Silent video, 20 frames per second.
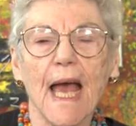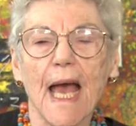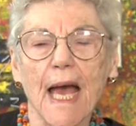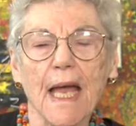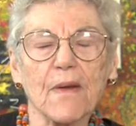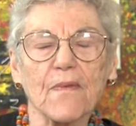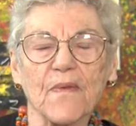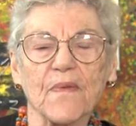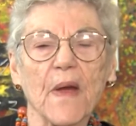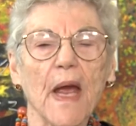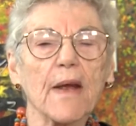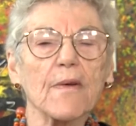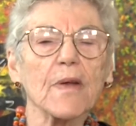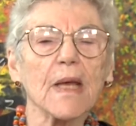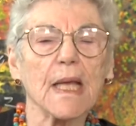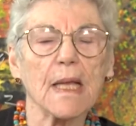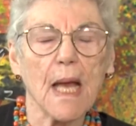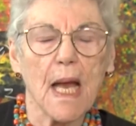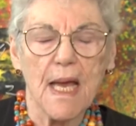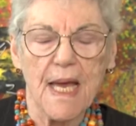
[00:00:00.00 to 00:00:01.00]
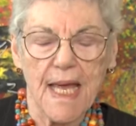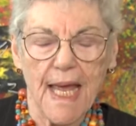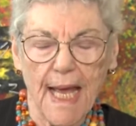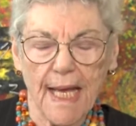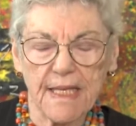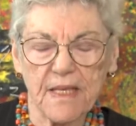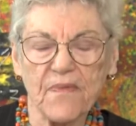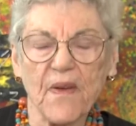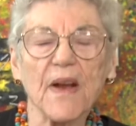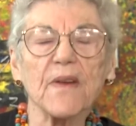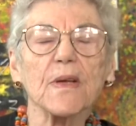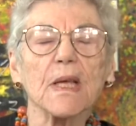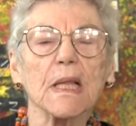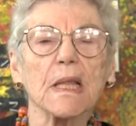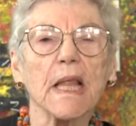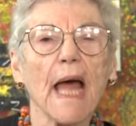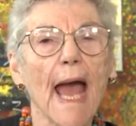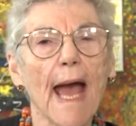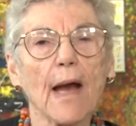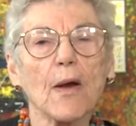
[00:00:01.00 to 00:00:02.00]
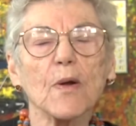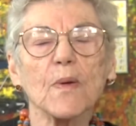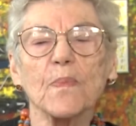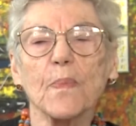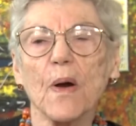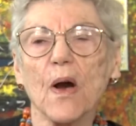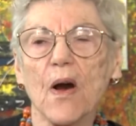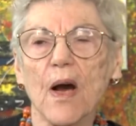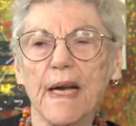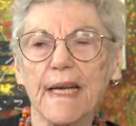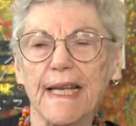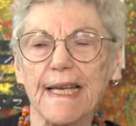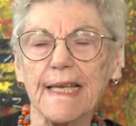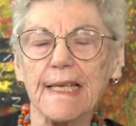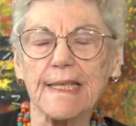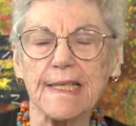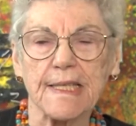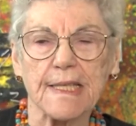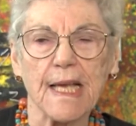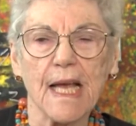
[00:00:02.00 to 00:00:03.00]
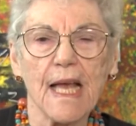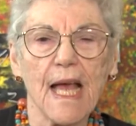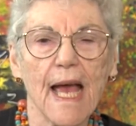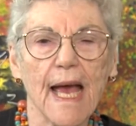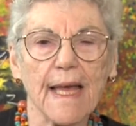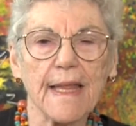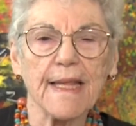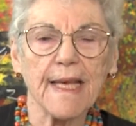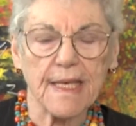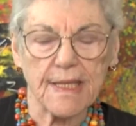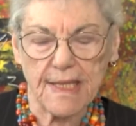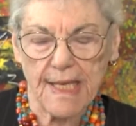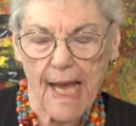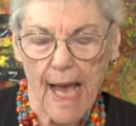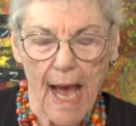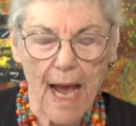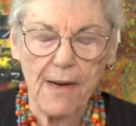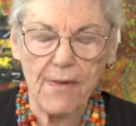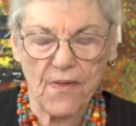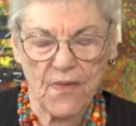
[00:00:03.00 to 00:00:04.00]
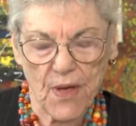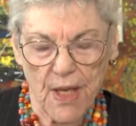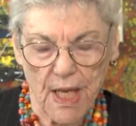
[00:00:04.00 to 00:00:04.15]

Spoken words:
and he has very loud parties, and there's Harry,